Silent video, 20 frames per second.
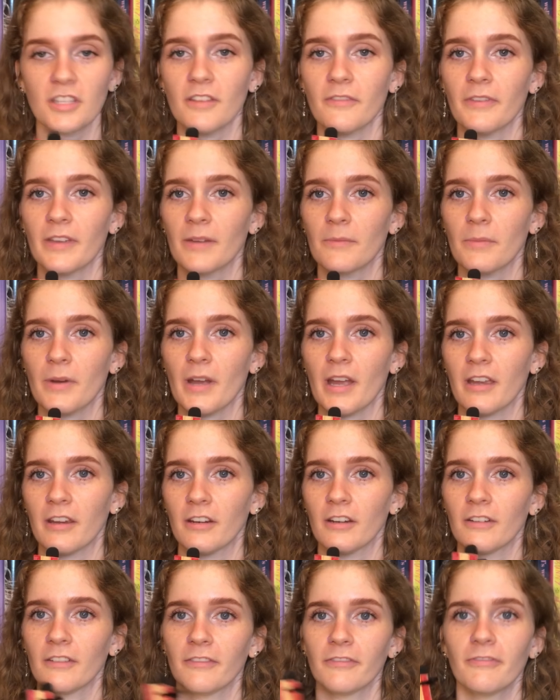the
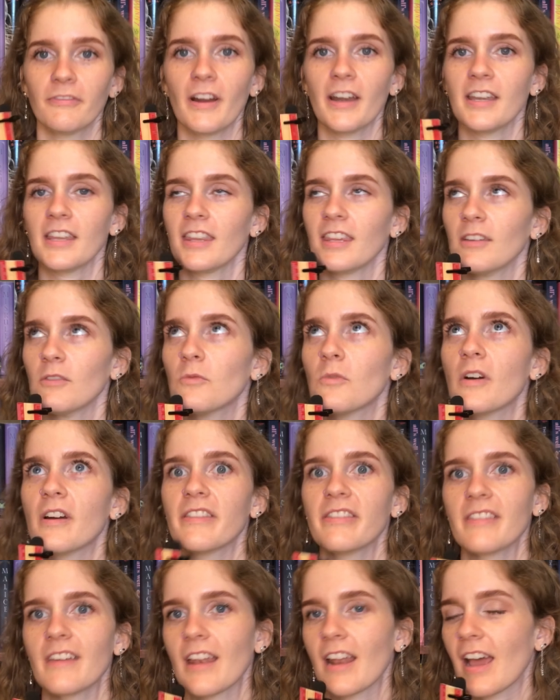Vampire, finally
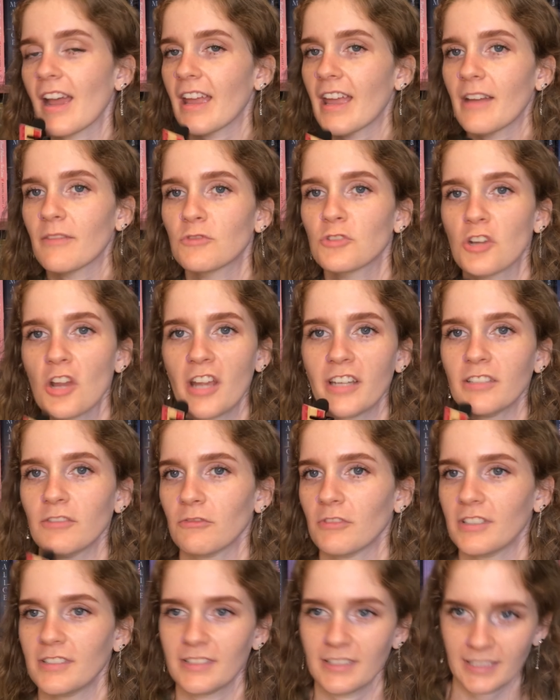one that I have tried to
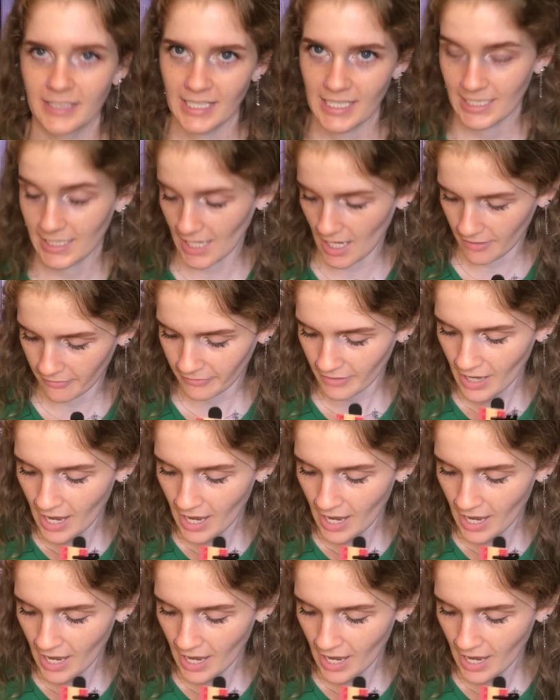read in DNF.